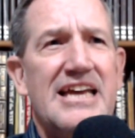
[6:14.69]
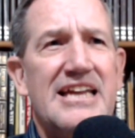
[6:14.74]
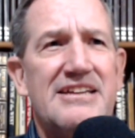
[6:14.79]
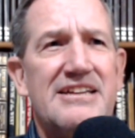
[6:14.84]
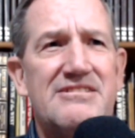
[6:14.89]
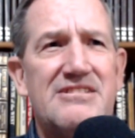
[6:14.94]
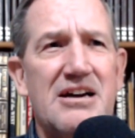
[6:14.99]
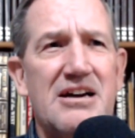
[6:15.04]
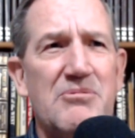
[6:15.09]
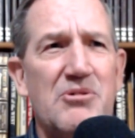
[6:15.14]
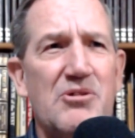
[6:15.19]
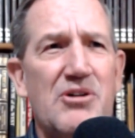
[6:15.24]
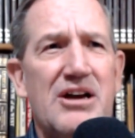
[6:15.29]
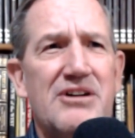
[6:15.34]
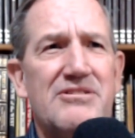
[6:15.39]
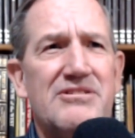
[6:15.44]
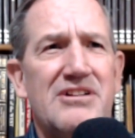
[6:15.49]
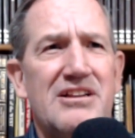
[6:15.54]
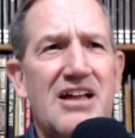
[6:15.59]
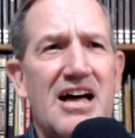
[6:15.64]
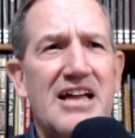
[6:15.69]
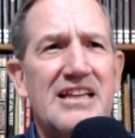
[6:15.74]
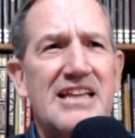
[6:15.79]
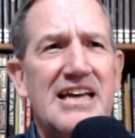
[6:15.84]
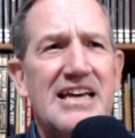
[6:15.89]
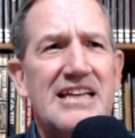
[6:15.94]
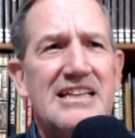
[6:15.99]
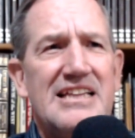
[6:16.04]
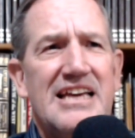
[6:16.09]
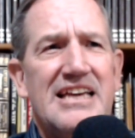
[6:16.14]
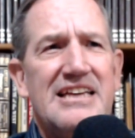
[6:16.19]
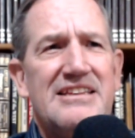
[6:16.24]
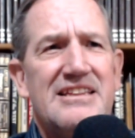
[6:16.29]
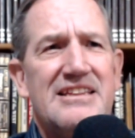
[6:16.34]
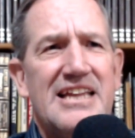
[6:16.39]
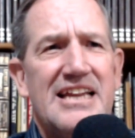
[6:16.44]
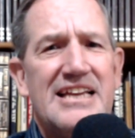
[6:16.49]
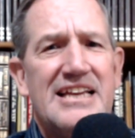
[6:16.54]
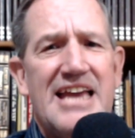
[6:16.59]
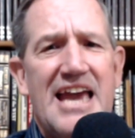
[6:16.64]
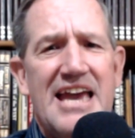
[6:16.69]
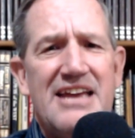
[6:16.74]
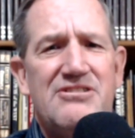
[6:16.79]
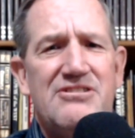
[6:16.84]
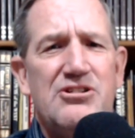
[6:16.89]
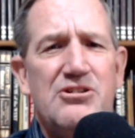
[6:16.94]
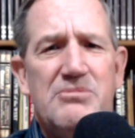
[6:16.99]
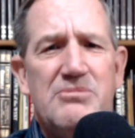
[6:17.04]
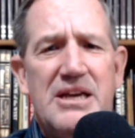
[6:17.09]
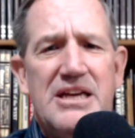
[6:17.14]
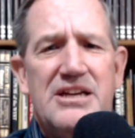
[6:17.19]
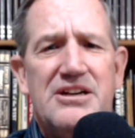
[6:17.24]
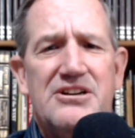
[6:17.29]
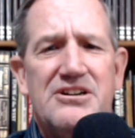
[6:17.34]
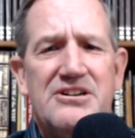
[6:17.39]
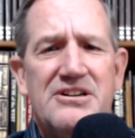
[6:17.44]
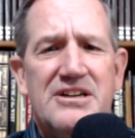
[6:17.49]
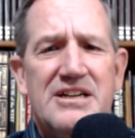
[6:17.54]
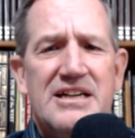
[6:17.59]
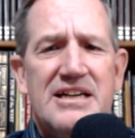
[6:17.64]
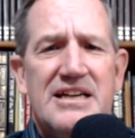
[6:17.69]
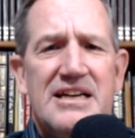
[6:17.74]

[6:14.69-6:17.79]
and it's come around a lot lately, that a K2 meter